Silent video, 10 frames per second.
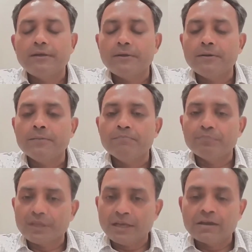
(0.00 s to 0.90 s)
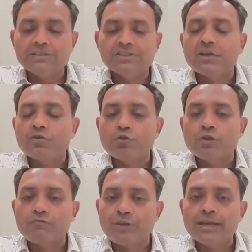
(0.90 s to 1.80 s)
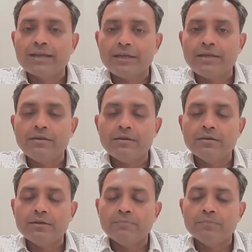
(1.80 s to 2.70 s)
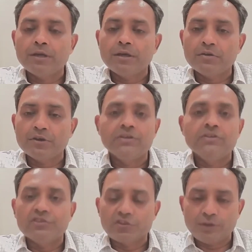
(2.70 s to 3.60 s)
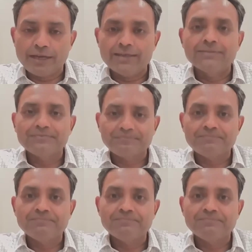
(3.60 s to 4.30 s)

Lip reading: it will start to reflect in returns as well.